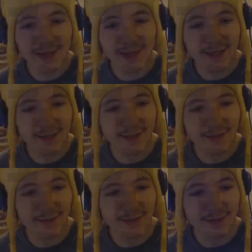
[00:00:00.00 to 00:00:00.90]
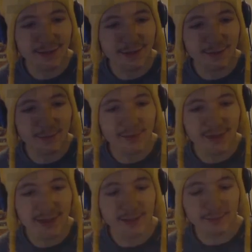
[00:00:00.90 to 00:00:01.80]
a
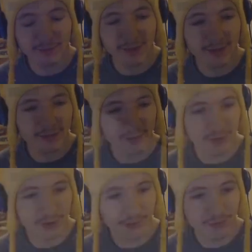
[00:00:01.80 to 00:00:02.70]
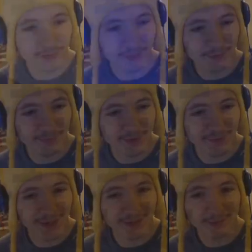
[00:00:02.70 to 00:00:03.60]
brand new... Whoops,
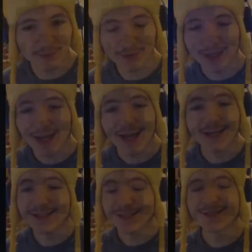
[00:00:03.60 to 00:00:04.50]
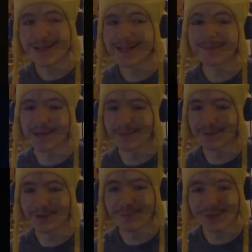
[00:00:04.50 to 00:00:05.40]
suffocating a wall. I did tell
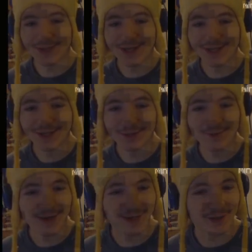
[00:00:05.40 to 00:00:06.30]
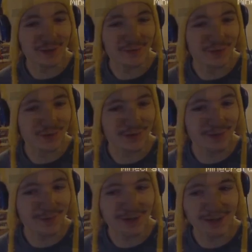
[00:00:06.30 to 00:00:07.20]
people to not be standing in the wreckage of the
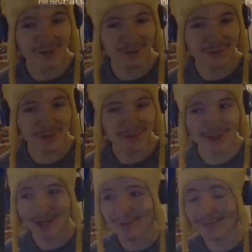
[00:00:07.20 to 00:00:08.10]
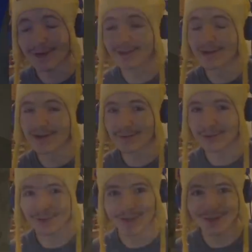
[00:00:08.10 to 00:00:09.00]
tree when I took the server down, but apparently not
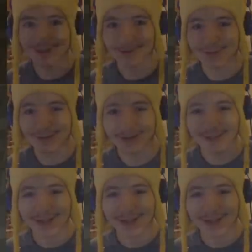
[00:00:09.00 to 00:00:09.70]
everybody took that seriously.